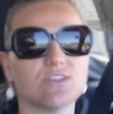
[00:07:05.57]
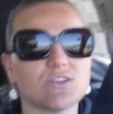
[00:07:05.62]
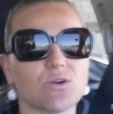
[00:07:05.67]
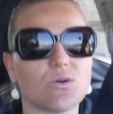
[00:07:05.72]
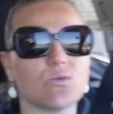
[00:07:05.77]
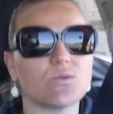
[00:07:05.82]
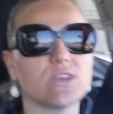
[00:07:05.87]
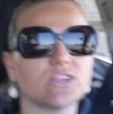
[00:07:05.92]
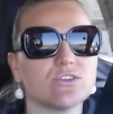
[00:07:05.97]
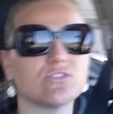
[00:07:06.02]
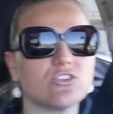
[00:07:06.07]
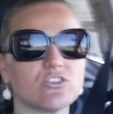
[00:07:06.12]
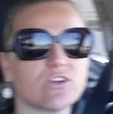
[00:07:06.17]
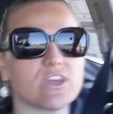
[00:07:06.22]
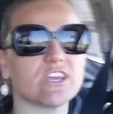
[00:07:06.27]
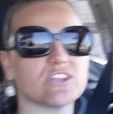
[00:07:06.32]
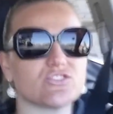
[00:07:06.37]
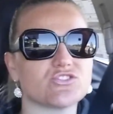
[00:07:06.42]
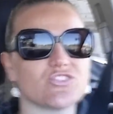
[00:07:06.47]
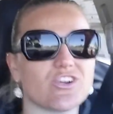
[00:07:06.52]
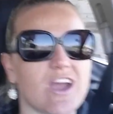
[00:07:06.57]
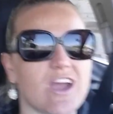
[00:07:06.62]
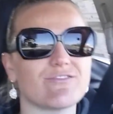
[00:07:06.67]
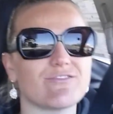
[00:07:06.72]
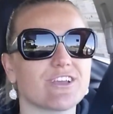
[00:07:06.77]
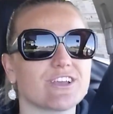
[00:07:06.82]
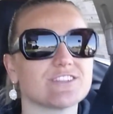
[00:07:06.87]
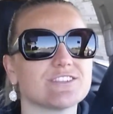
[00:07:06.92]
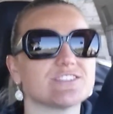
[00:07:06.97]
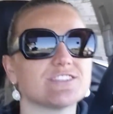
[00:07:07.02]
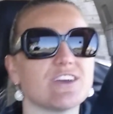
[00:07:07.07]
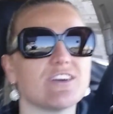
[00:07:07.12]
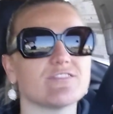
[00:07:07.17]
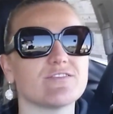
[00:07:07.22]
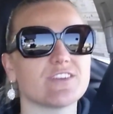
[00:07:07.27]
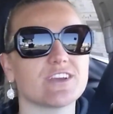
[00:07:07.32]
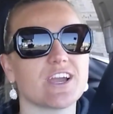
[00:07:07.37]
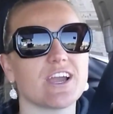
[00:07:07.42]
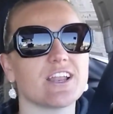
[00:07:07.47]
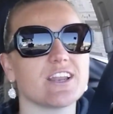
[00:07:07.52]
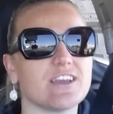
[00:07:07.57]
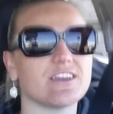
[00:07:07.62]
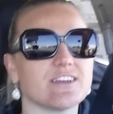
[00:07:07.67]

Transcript: you know, when you do hit traffic and stuff, it's